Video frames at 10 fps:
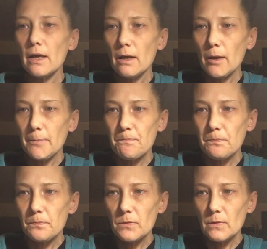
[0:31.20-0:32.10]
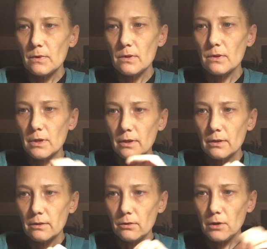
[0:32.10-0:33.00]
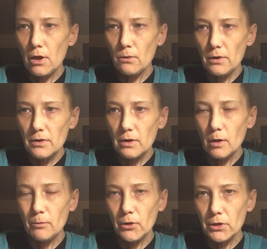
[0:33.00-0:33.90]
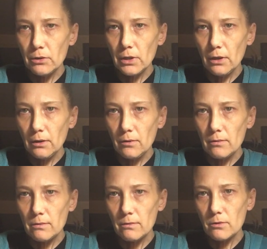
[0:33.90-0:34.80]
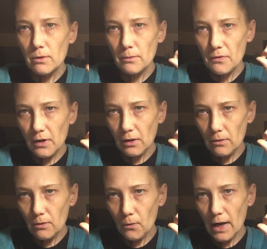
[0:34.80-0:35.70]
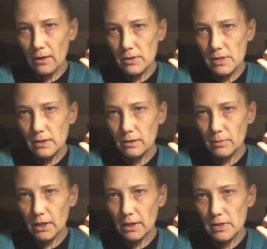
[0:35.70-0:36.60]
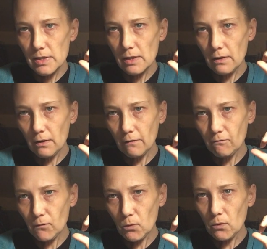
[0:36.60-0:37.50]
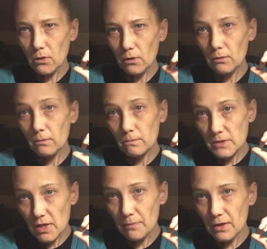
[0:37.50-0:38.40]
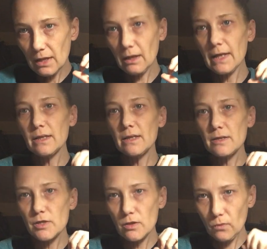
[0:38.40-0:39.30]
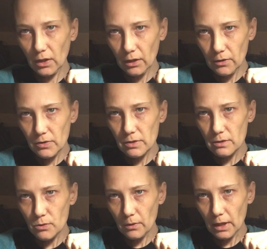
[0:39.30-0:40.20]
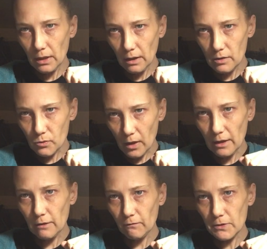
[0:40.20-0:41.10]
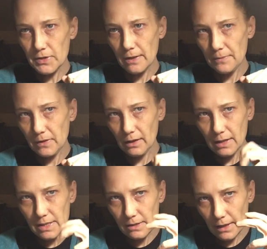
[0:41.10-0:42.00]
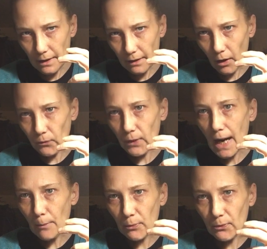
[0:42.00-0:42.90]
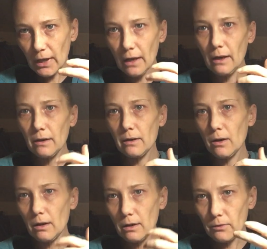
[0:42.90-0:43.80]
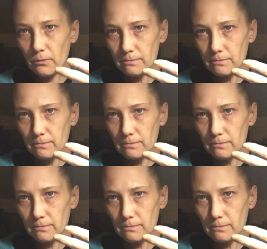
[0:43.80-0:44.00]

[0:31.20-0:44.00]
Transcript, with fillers: um, the lower the number you go, the thicker the wire is going to be. So for something like this, you want to use the 20 gauge wire. For something, say a wrap ring, uh,